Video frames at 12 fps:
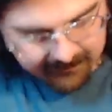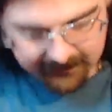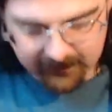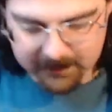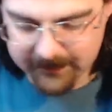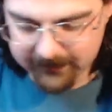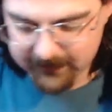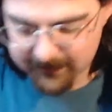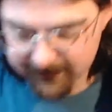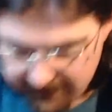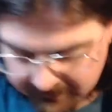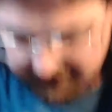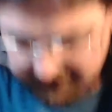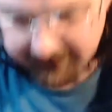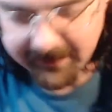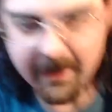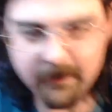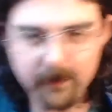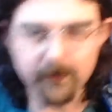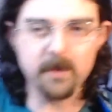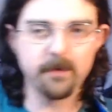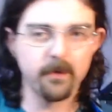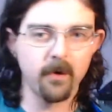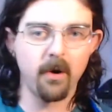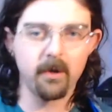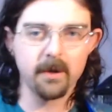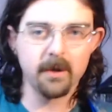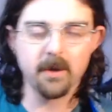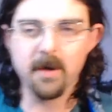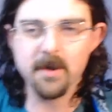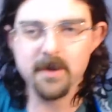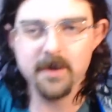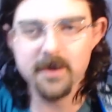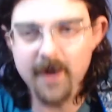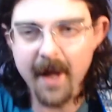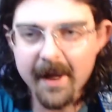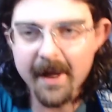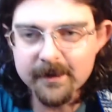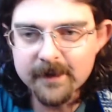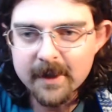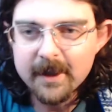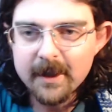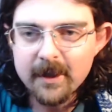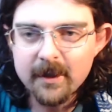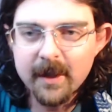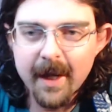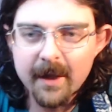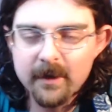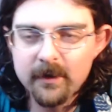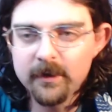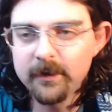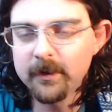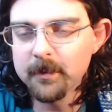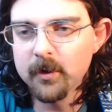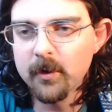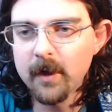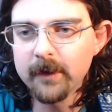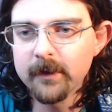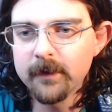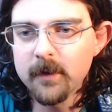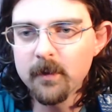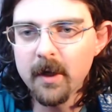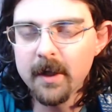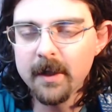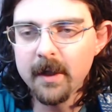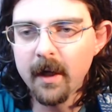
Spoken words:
So basically just, it's kind of a free-for-all. Any questions you have, you can do some requests if you want.